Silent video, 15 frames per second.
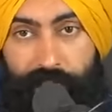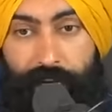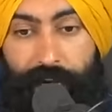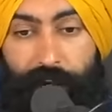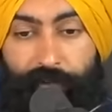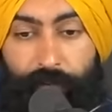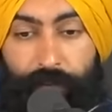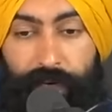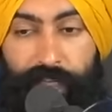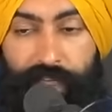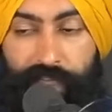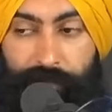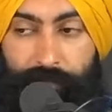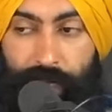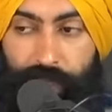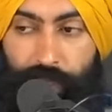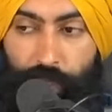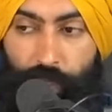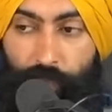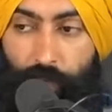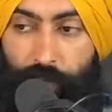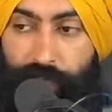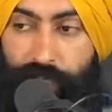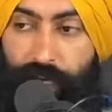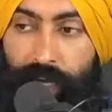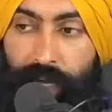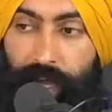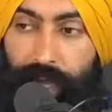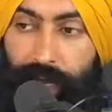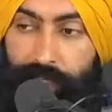Not everybody is made to go out
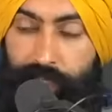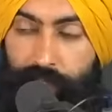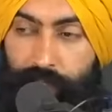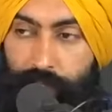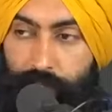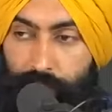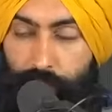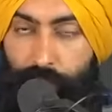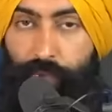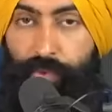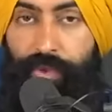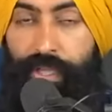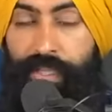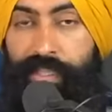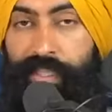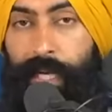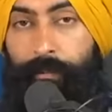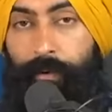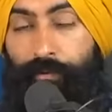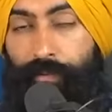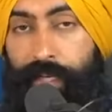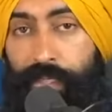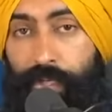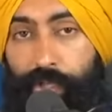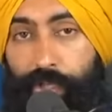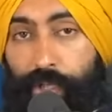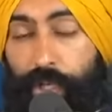and do this type of research.